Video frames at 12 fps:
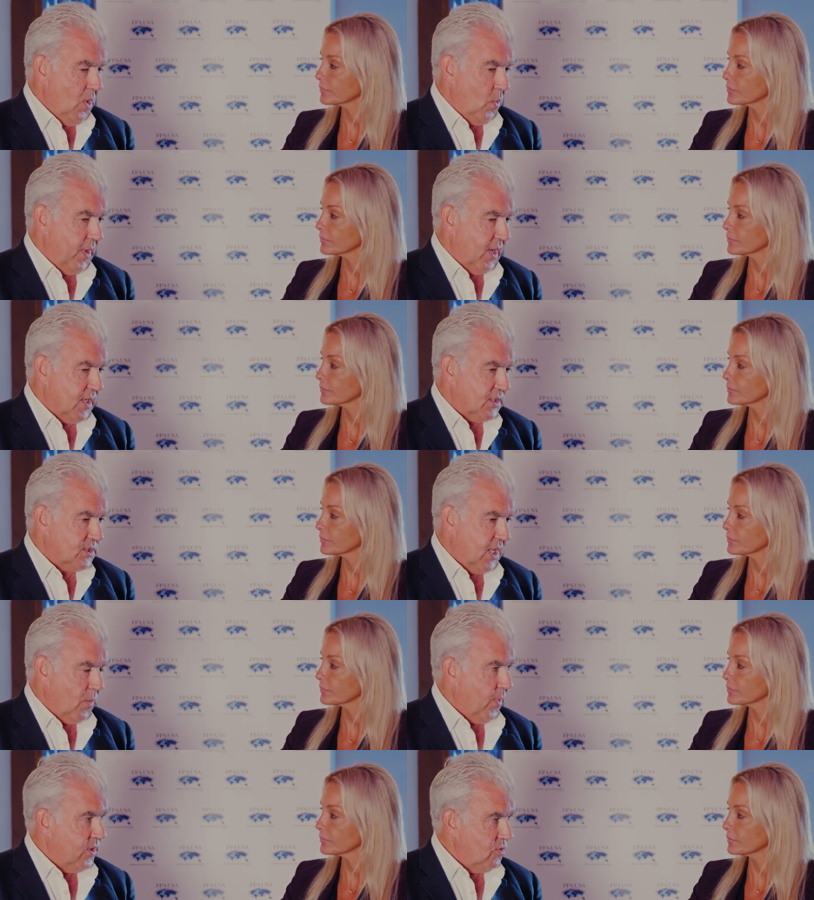Speaker 1: we
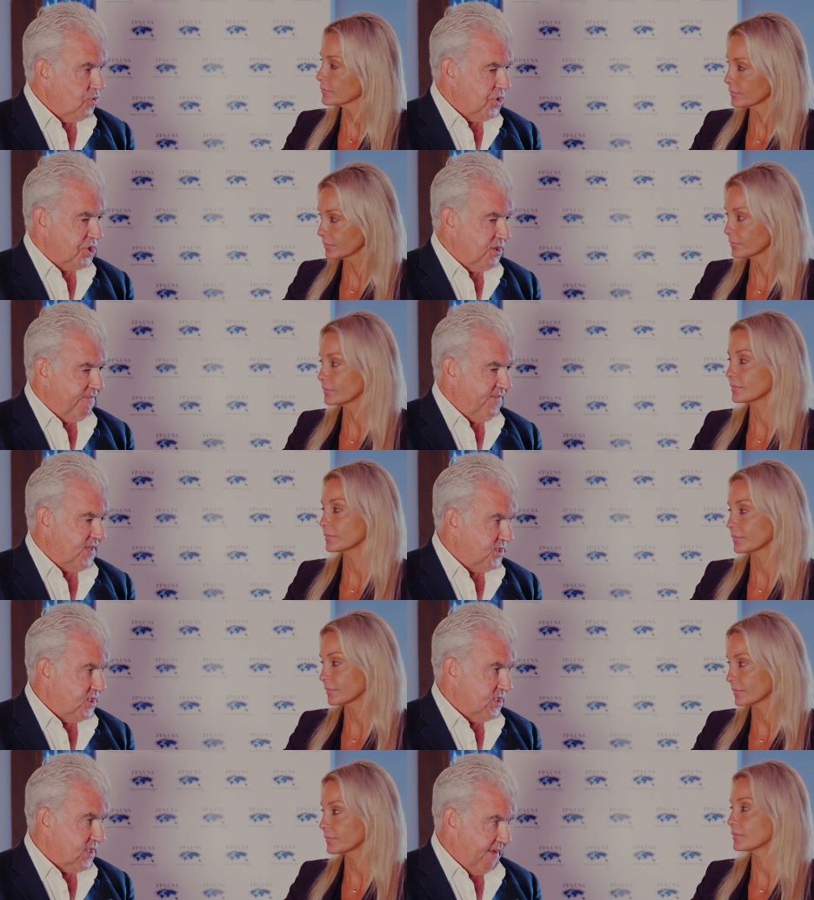understand when nutrition fits
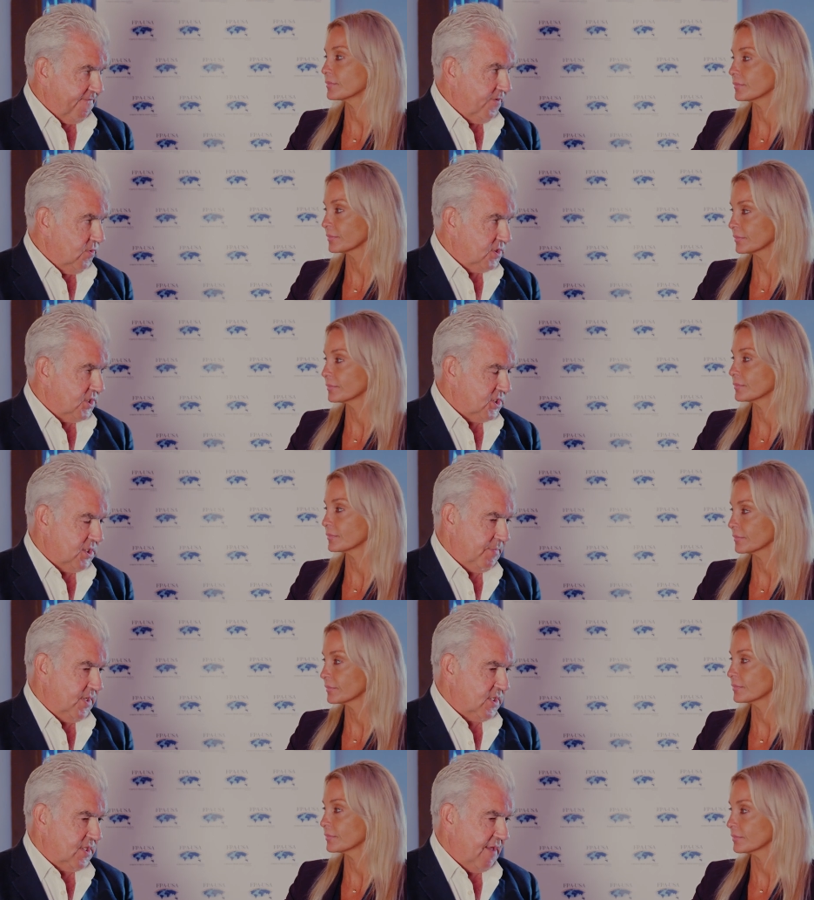into that food system,
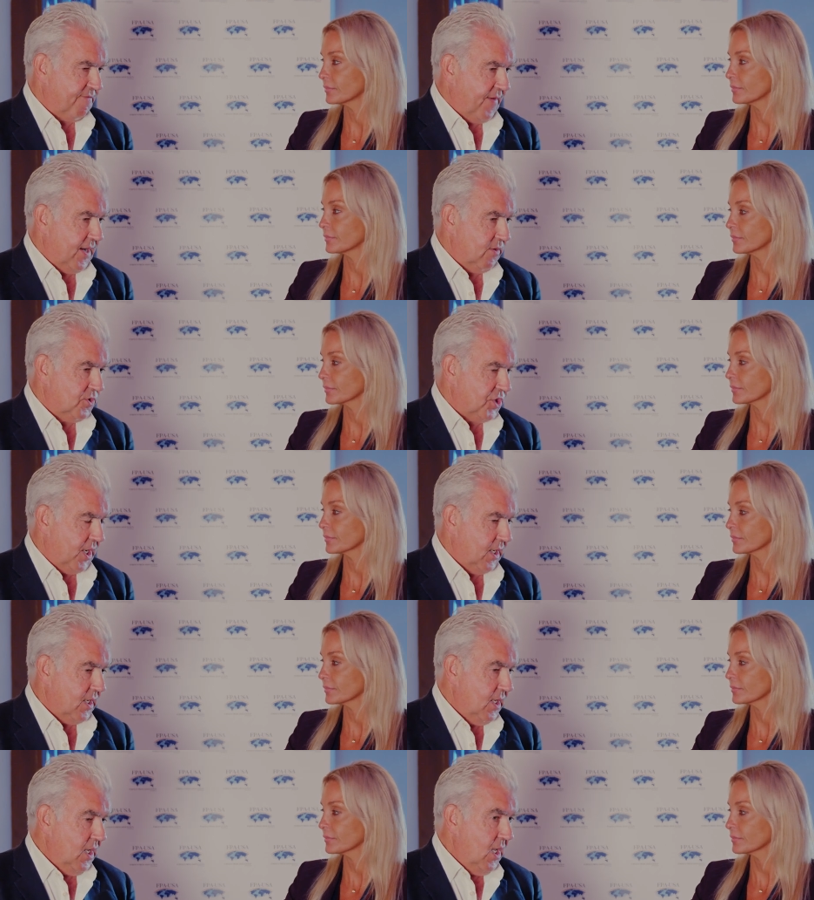into that value
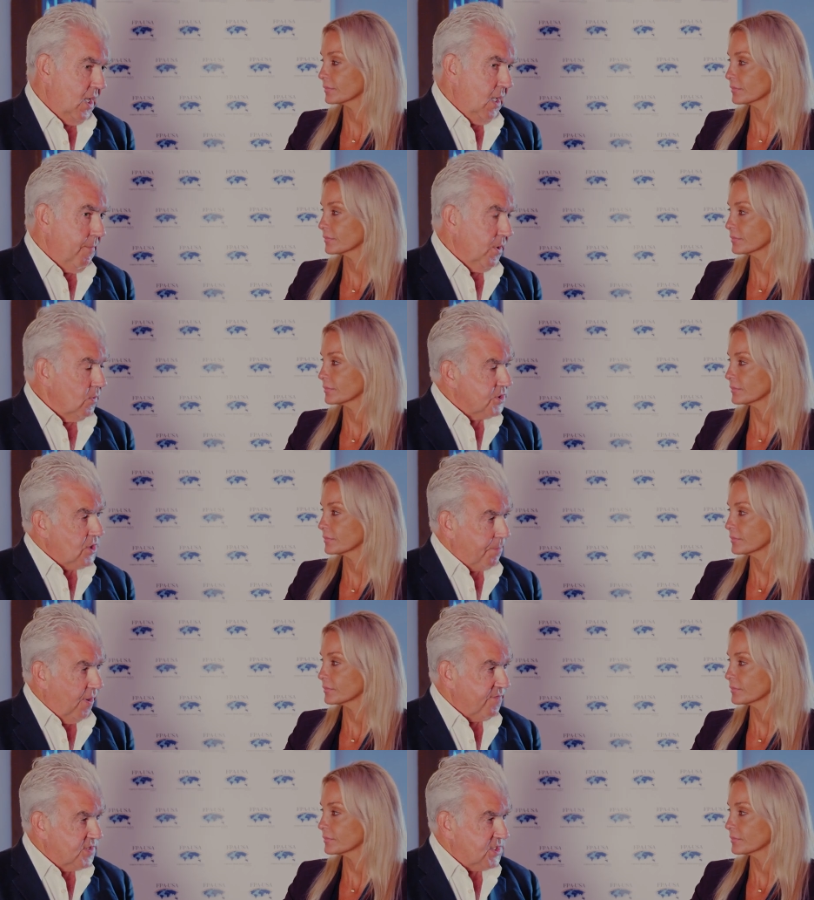chain. But also
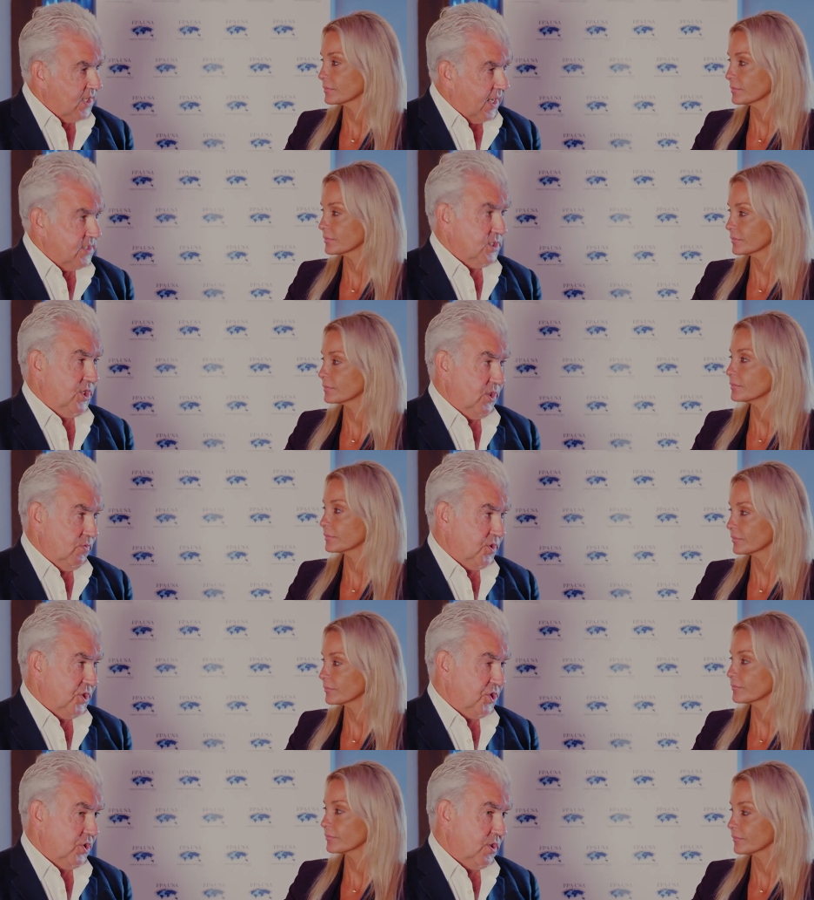poverty has a huge
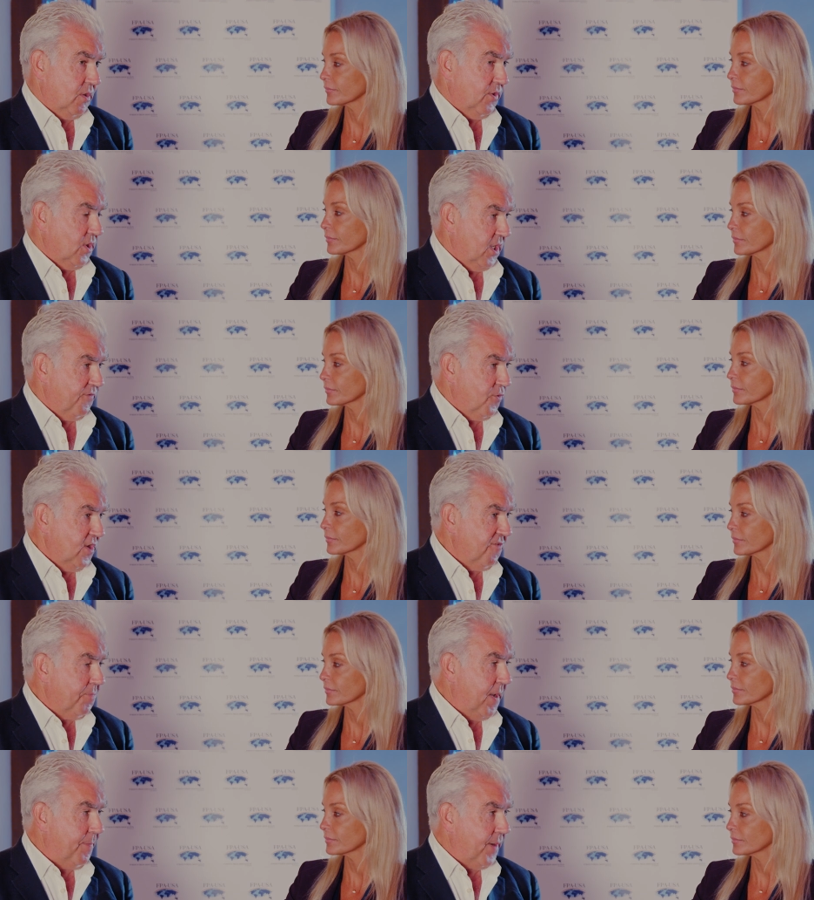issue. If you
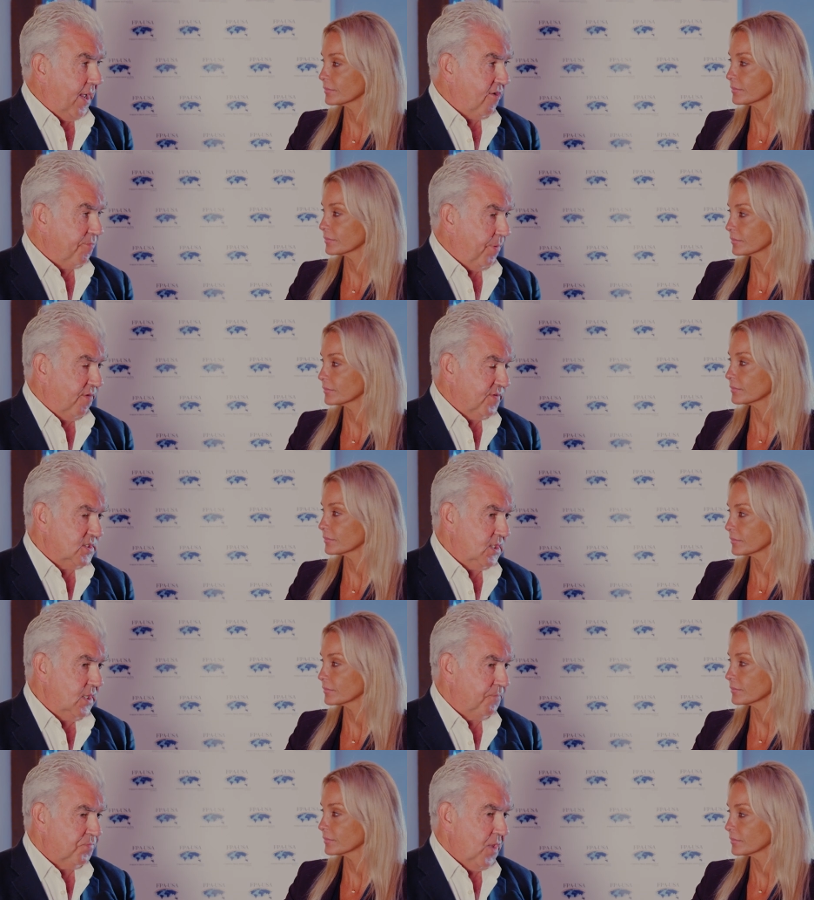lift people out of
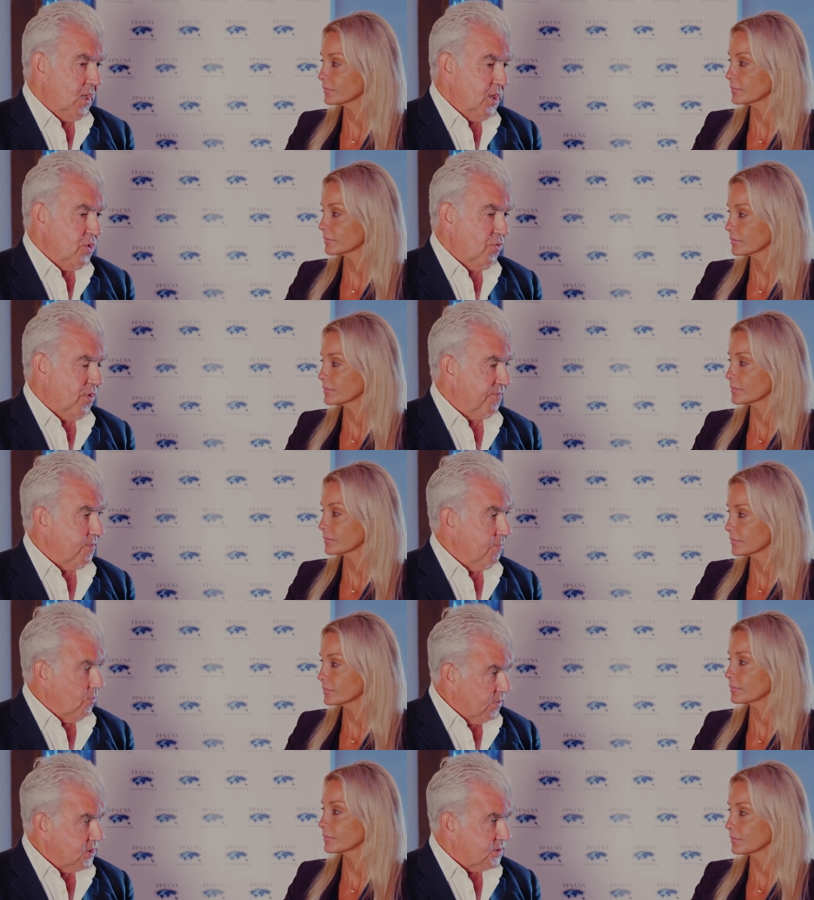poverty, you give them
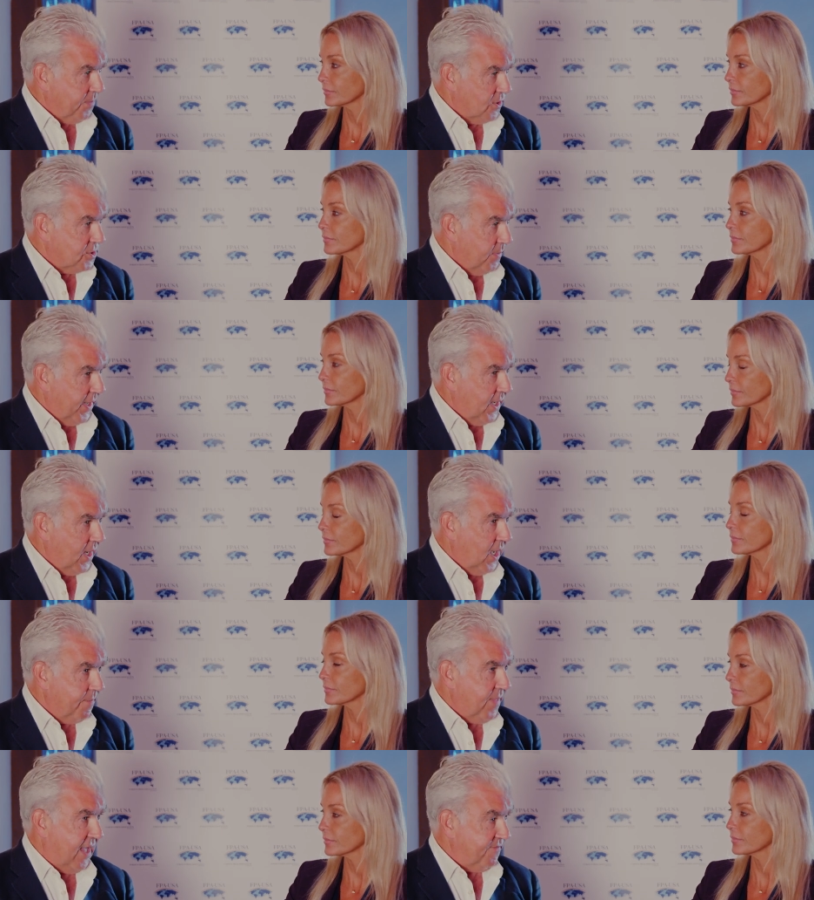more disposable
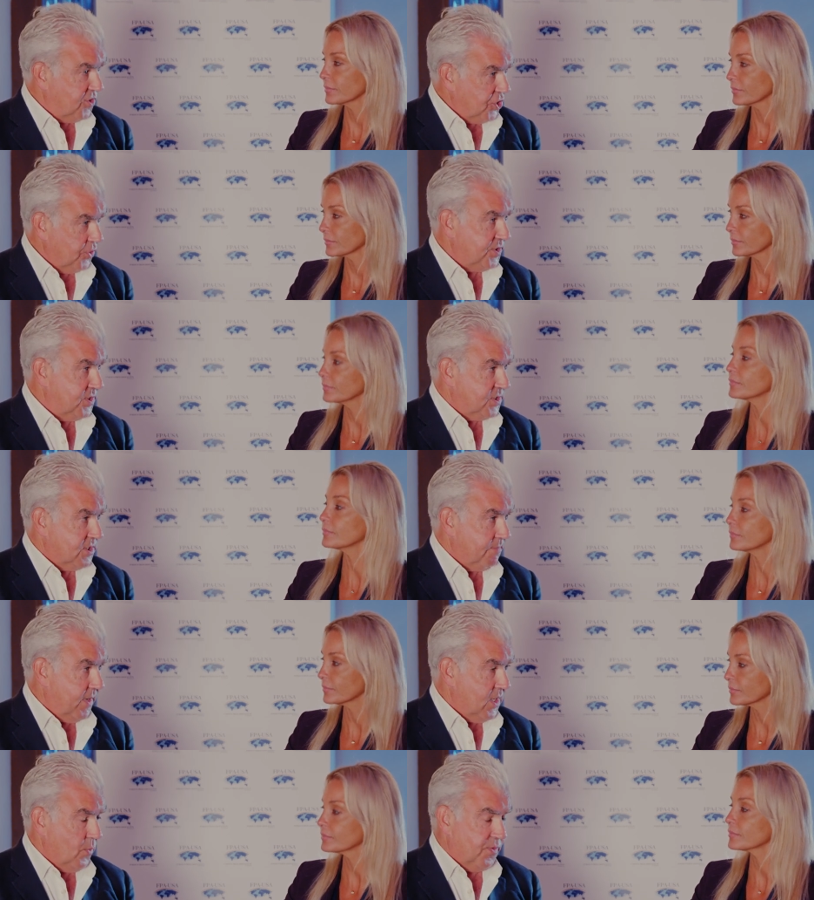income, they have choices to
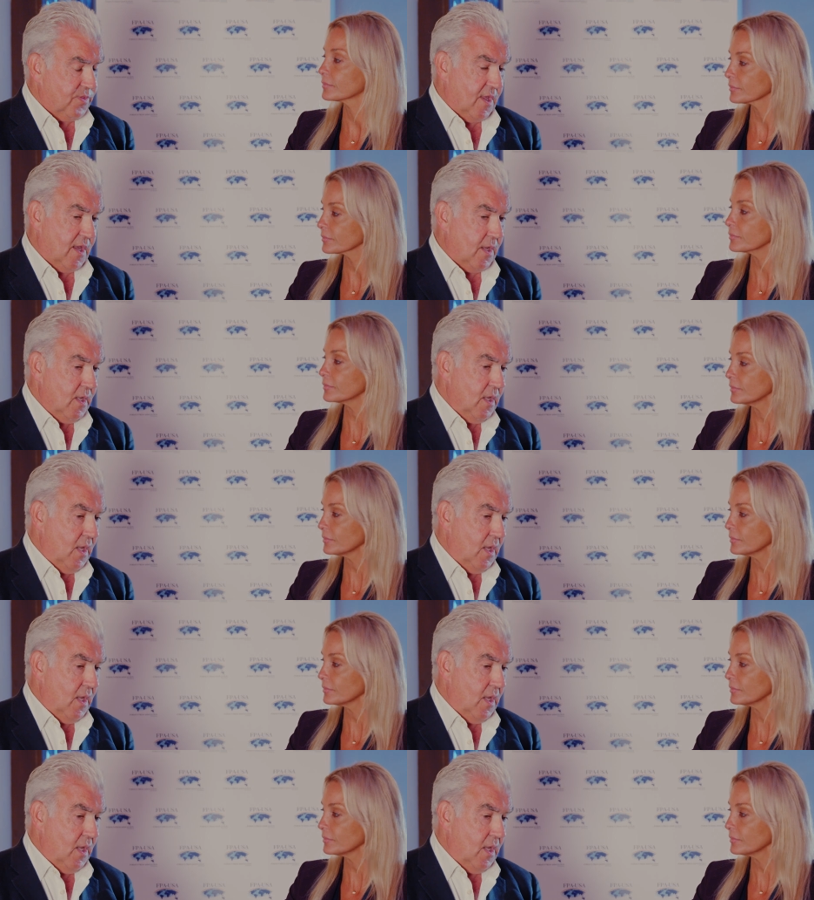make with their